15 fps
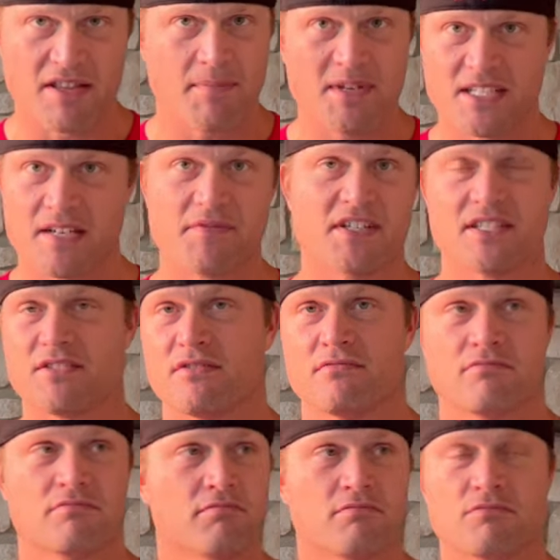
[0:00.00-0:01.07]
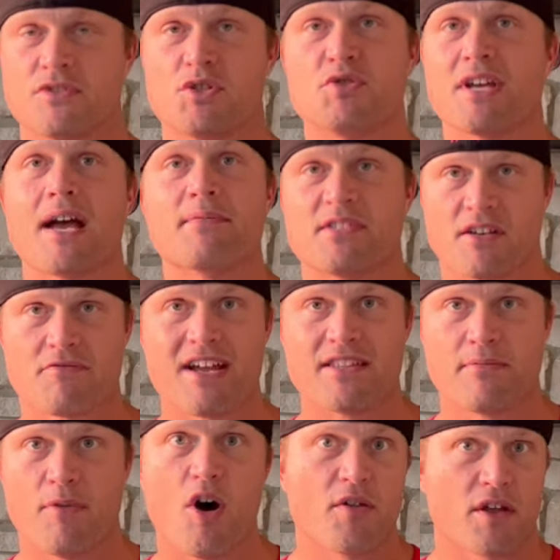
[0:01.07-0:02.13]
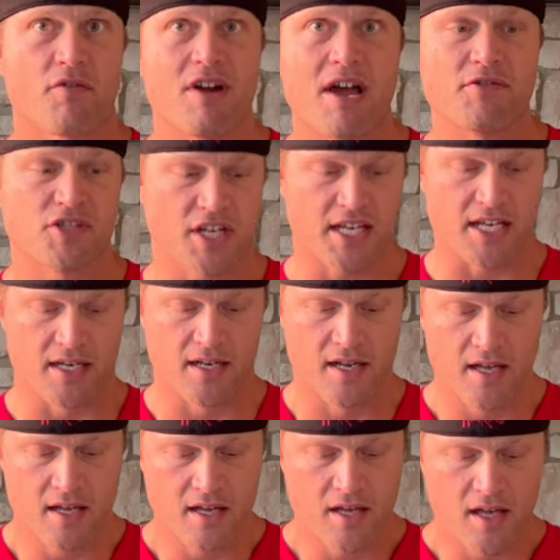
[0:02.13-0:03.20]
That means every two times they ran the ball, they were averaging getting